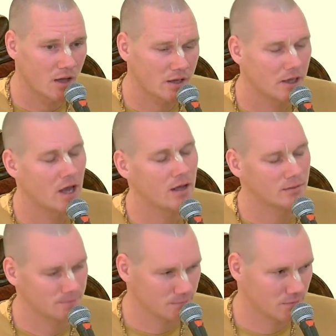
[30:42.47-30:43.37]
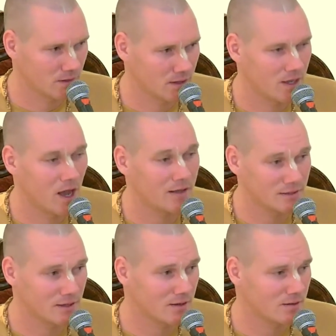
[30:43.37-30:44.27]

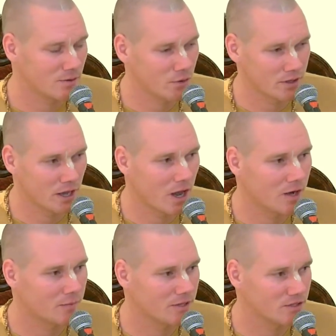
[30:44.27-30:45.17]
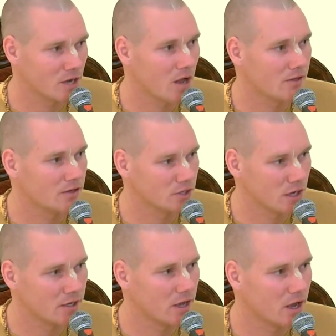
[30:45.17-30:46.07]
Gyata, or Gyan, means knowledge.
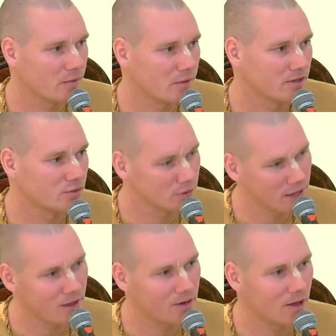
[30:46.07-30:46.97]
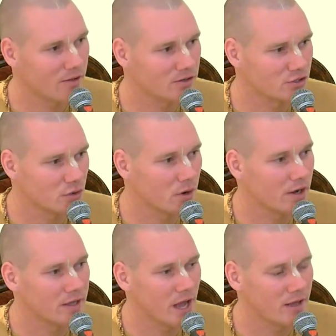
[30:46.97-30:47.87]
Agyan means without knowledge. So
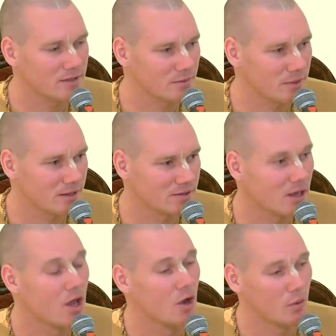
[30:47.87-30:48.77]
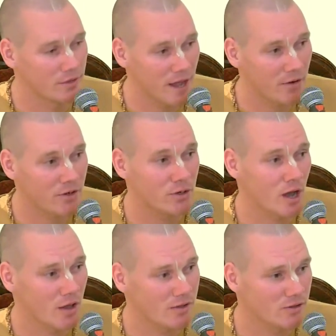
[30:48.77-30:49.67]
Agyata means without your
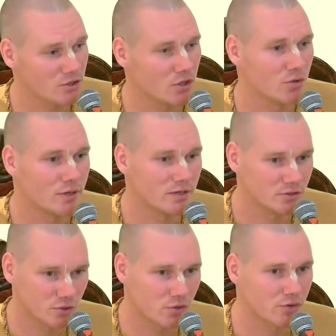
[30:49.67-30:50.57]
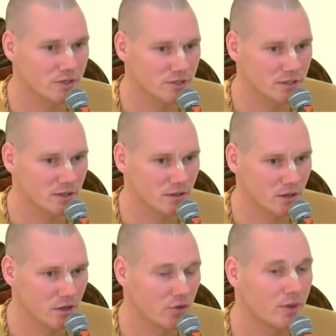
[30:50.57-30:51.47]
knowledge, you get Sukriti.
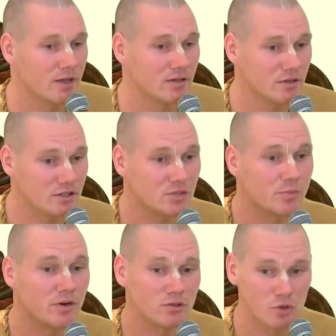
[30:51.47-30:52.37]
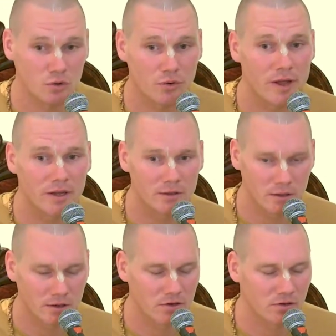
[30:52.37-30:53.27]
you get spiritual credit
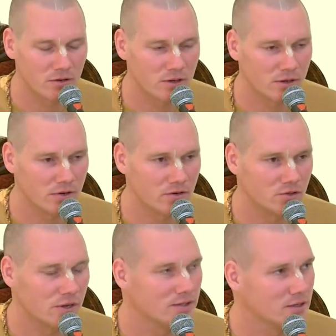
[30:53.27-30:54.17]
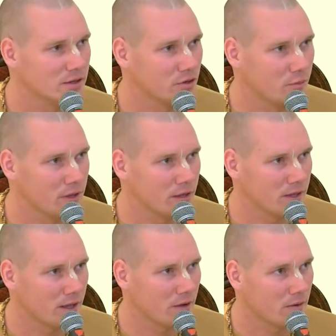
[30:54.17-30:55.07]
in your transcendental bank
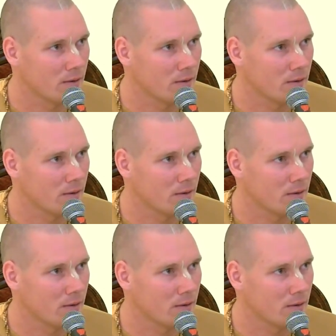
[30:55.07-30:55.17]
account.